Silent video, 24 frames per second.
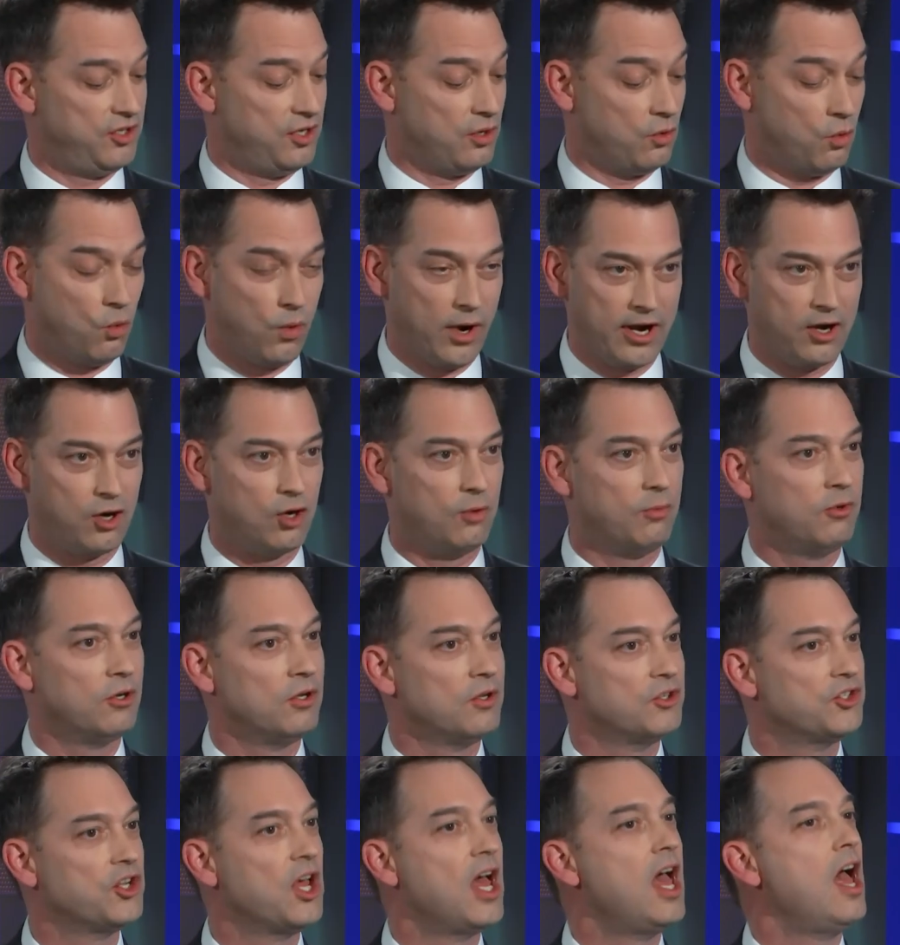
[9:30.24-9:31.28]
their
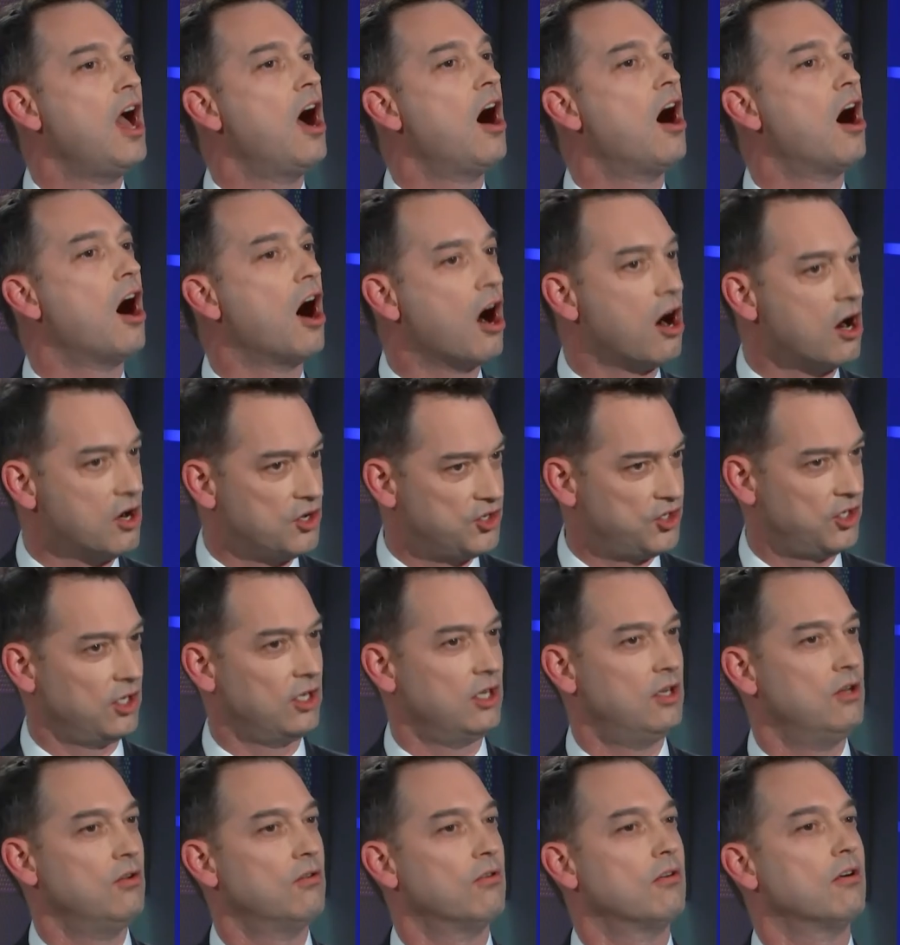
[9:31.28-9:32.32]
wearables are
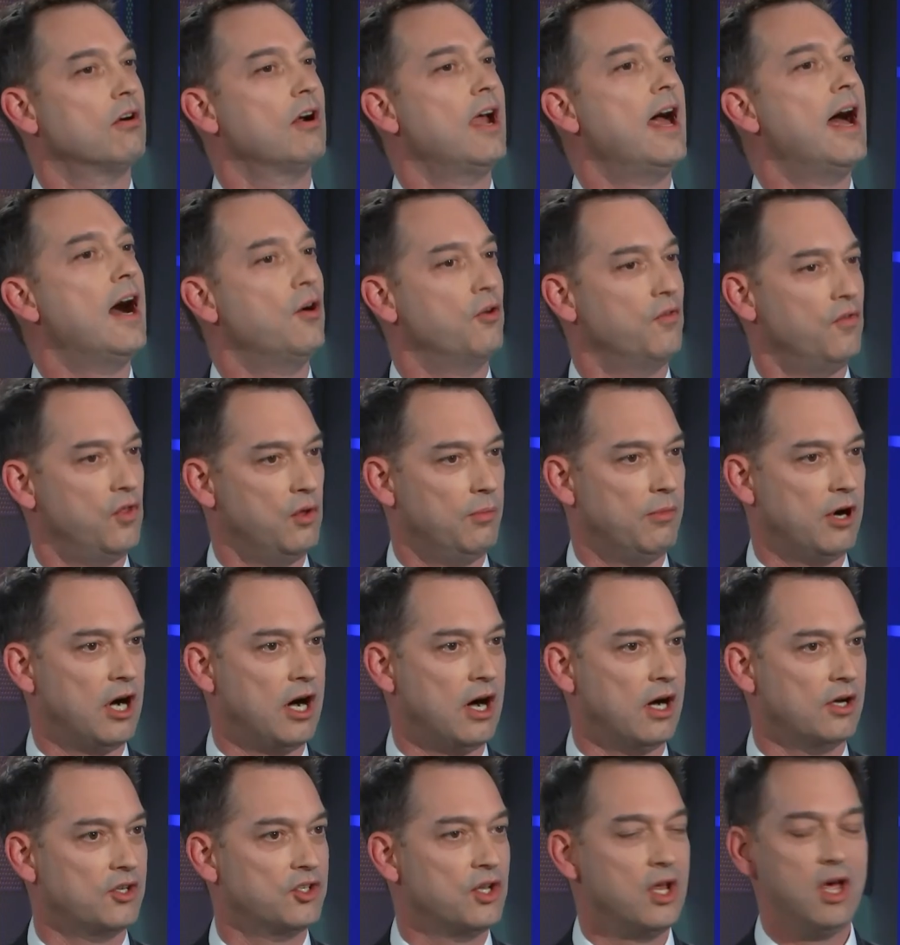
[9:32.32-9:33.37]
secure out of the
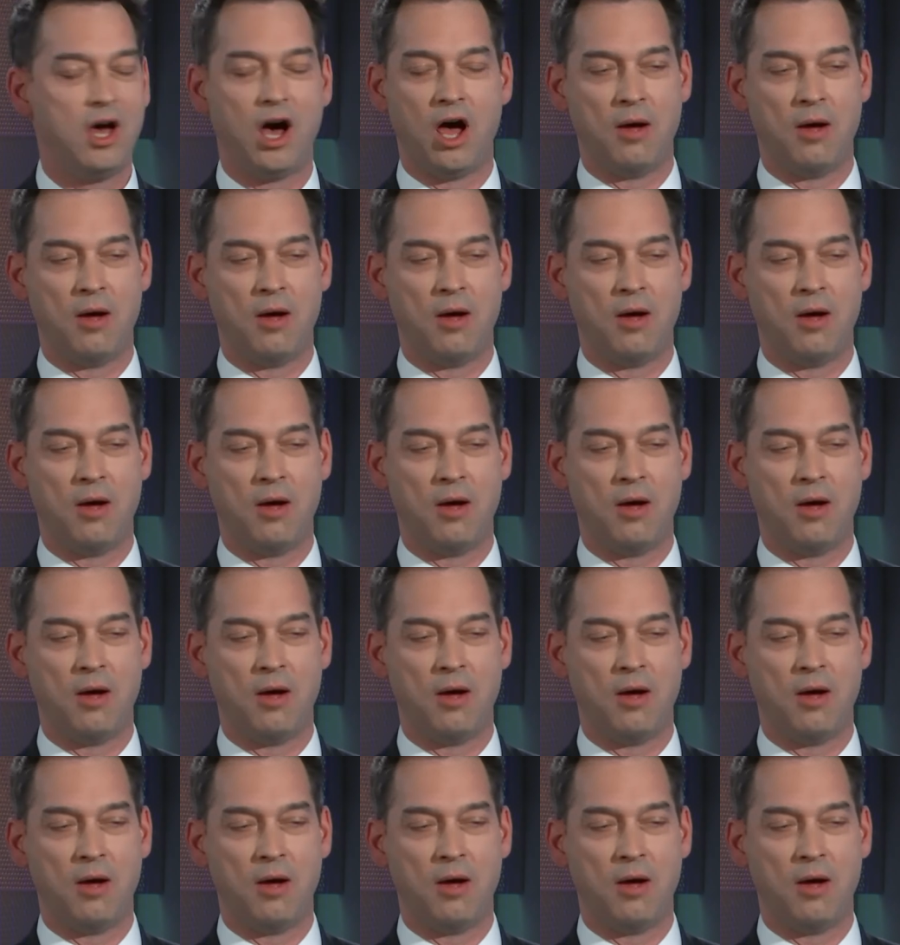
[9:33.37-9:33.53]
box.